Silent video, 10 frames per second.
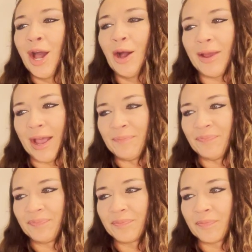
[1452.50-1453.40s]
Okay.
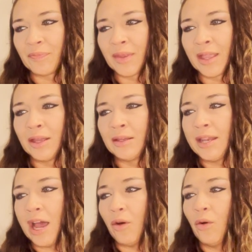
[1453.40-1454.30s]

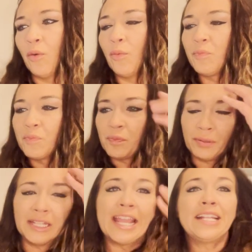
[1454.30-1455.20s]
Now,
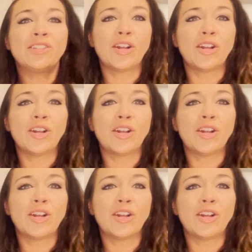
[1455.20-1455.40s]
planes